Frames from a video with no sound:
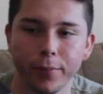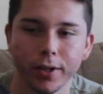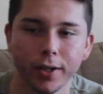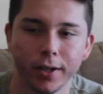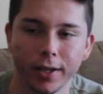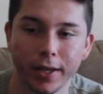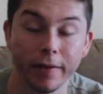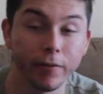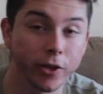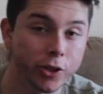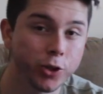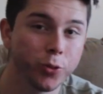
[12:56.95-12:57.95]
but if
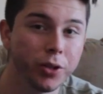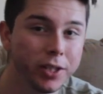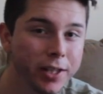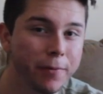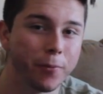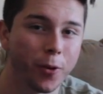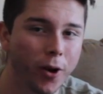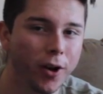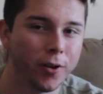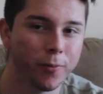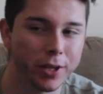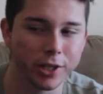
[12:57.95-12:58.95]
you're shooting them
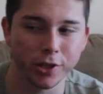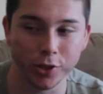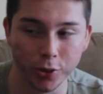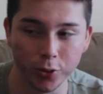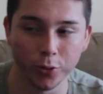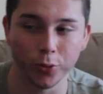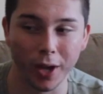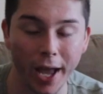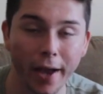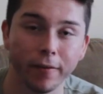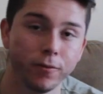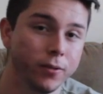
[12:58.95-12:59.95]
raw, which you
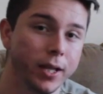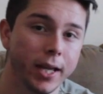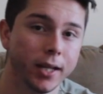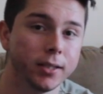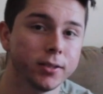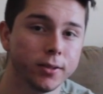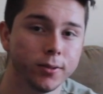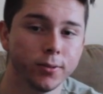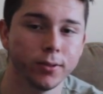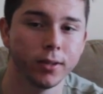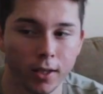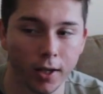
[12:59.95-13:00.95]
have to get into,